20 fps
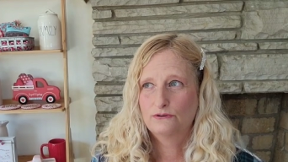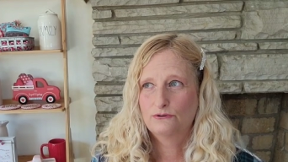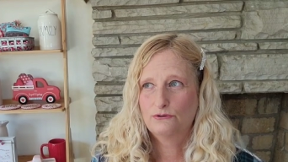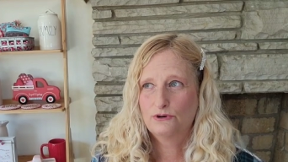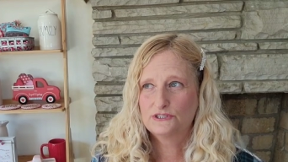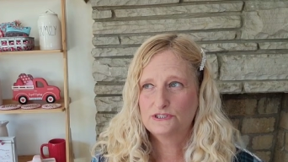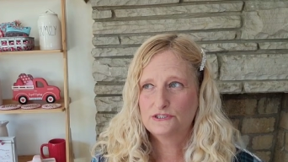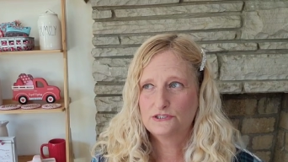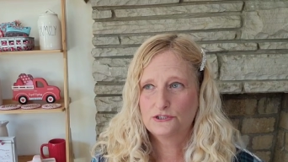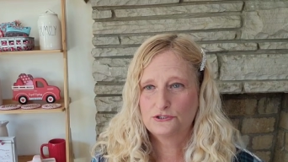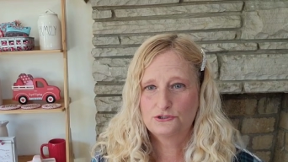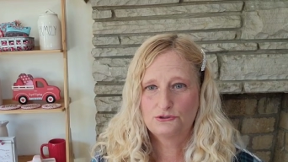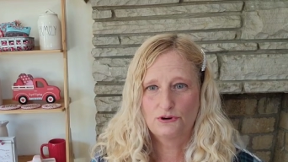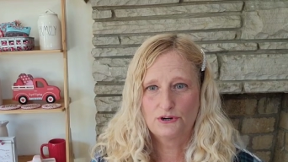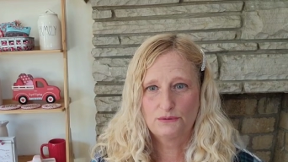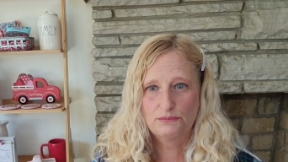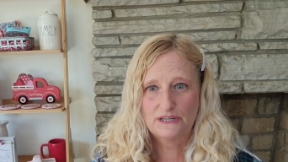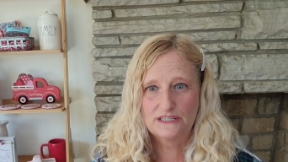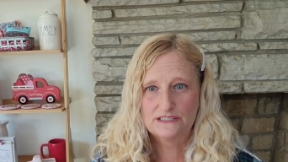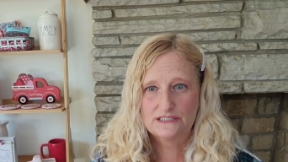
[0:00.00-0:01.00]
cross stitch
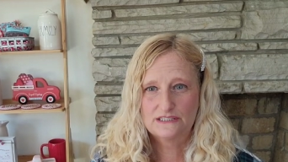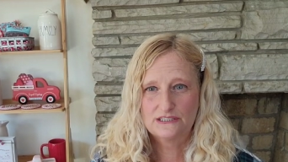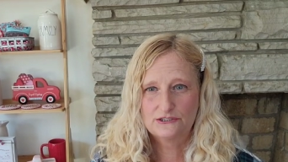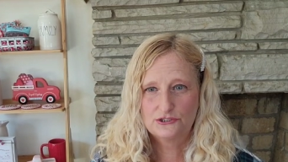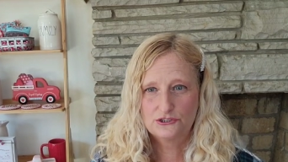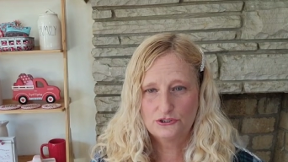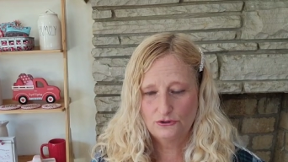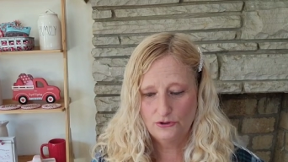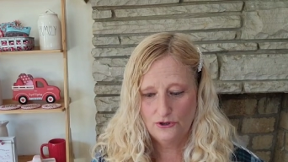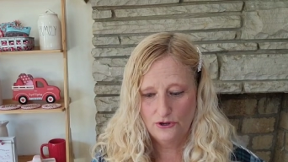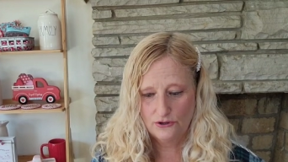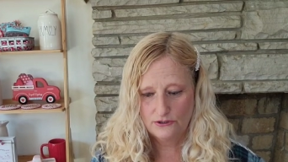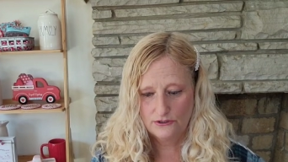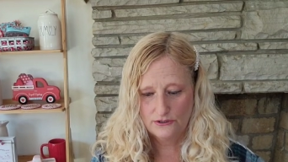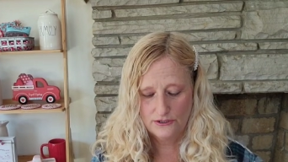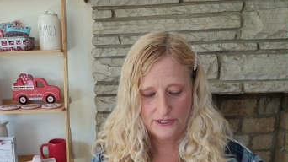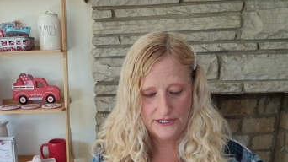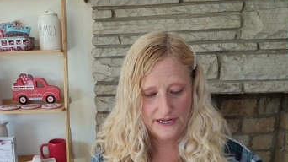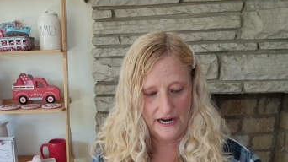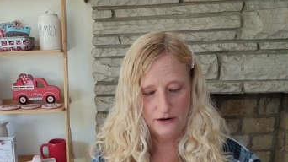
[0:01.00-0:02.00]
ornament stitch along.
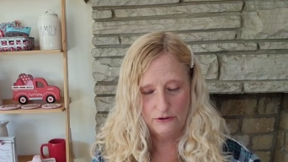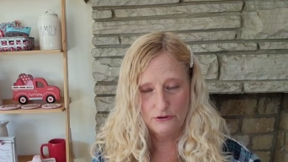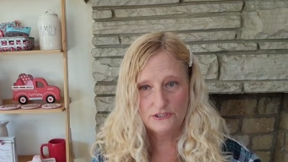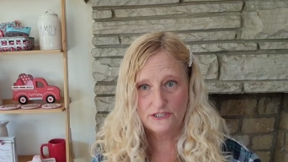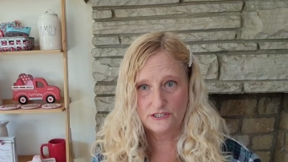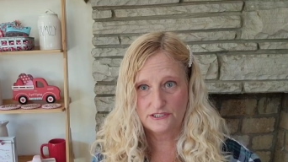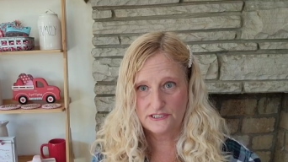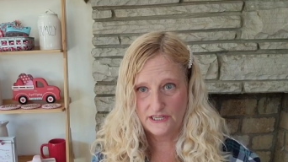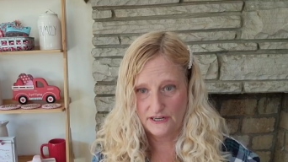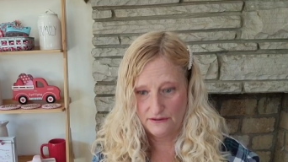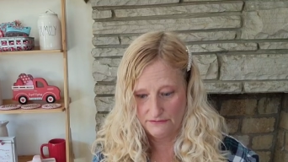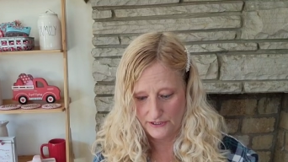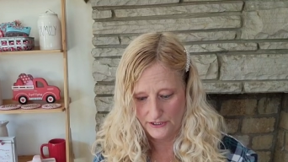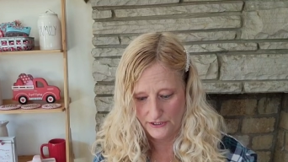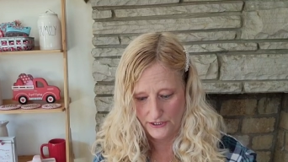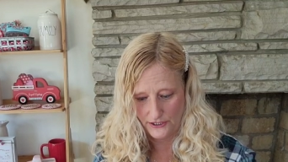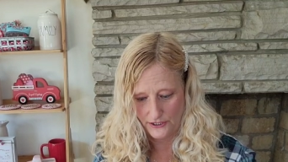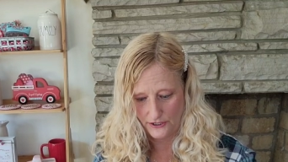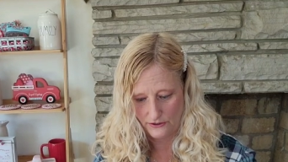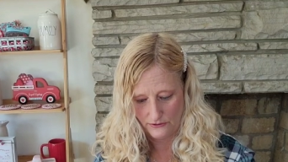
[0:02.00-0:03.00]
Carol does it every
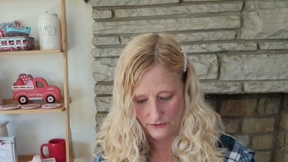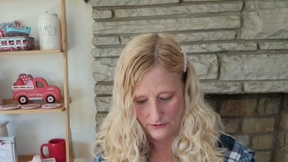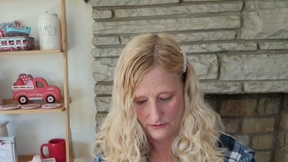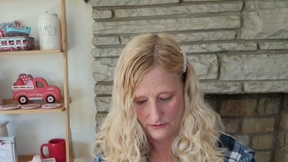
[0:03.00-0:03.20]
year.